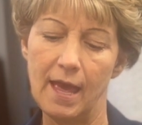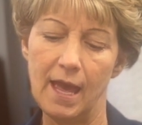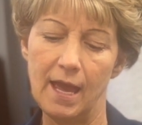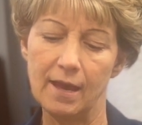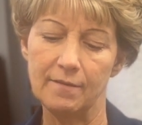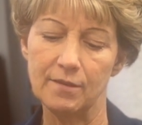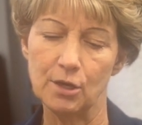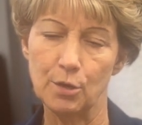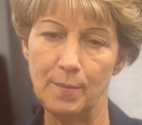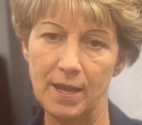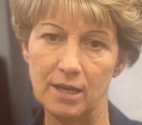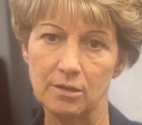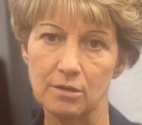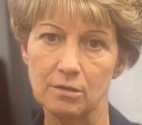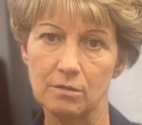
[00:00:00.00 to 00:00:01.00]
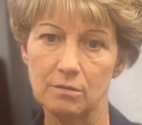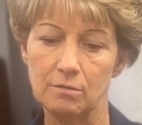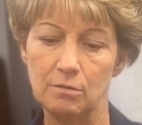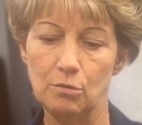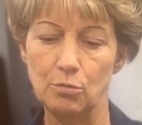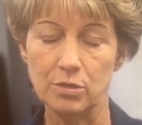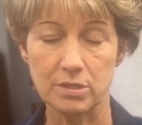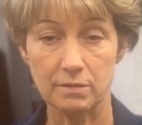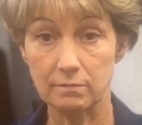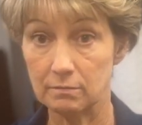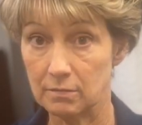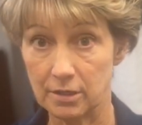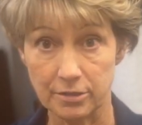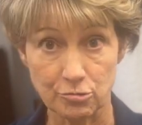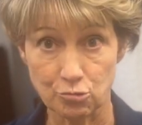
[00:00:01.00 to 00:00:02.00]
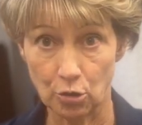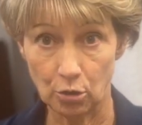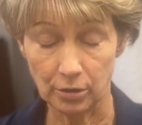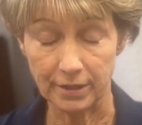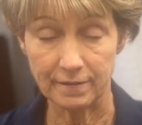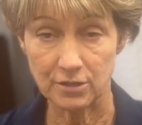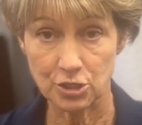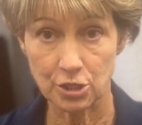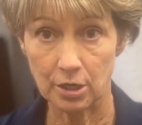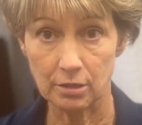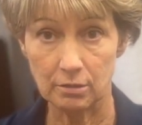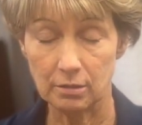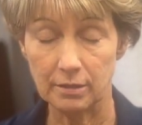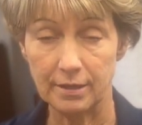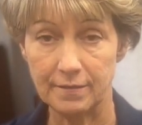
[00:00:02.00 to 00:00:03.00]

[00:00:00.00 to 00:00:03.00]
and the commander, who was controlling the shuttle